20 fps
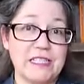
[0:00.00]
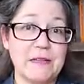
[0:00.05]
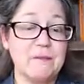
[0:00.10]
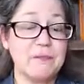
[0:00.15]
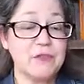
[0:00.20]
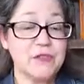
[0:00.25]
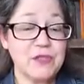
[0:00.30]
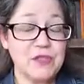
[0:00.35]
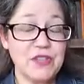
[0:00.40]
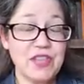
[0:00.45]
So
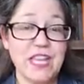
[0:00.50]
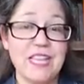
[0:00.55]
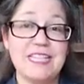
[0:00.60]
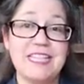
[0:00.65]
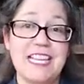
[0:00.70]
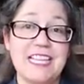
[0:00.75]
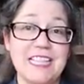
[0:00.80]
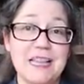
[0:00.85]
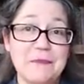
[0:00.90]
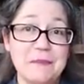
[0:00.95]
take
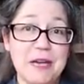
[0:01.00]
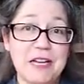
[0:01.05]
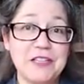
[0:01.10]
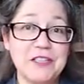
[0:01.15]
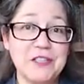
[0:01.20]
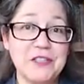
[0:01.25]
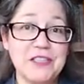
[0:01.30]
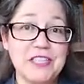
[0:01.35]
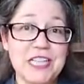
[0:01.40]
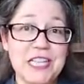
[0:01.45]
that back to your
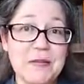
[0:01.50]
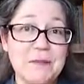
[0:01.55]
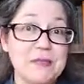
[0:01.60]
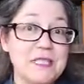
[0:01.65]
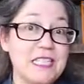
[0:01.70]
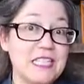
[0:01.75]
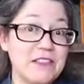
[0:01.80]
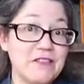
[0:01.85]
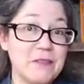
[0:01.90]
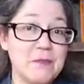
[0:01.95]
team, see
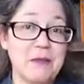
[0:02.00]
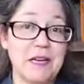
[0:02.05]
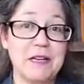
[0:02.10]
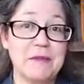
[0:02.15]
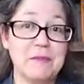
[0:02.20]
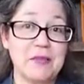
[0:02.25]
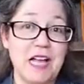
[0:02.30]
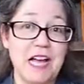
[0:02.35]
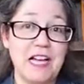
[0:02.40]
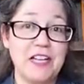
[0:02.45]
if it might
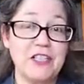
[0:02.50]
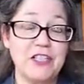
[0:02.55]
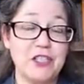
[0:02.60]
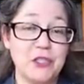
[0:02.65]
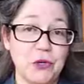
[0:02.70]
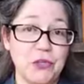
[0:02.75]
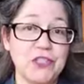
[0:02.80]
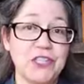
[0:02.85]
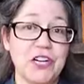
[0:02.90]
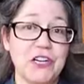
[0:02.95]
apply to your
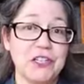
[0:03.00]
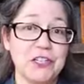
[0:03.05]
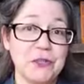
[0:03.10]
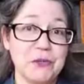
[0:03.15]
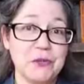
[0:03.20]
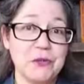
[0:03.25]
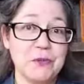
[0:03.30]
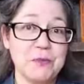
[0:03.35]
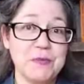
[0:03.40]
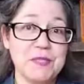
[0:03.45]
target groups.